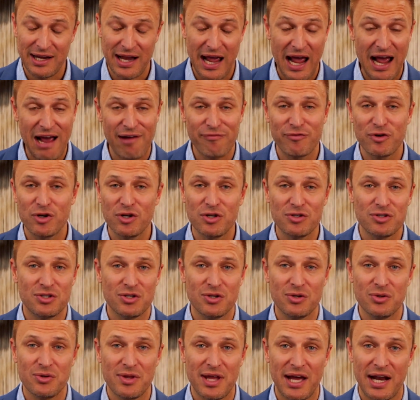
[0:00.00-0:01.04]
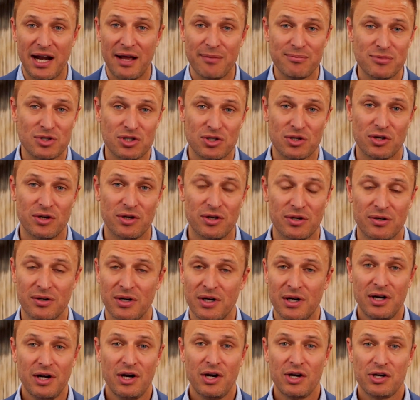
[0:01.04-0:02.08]
after you do that, I'm sure
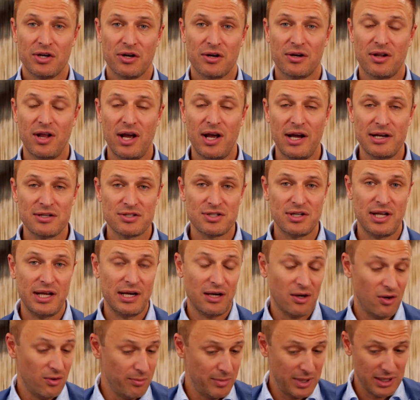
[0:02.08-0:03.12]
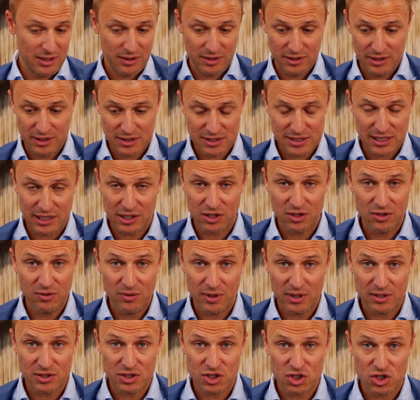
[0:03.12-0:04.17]
your clients are like, "Oh my goodness! Like you
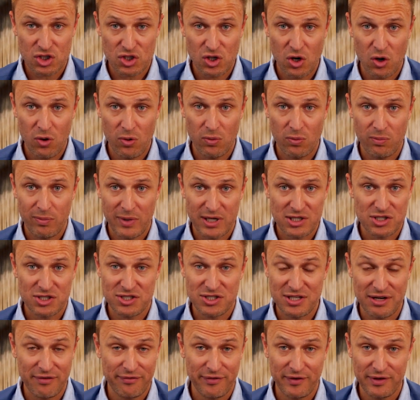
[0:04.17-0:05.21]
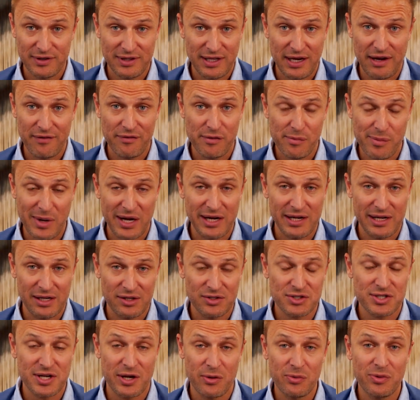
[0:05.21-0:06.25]
are so much different than everybody else out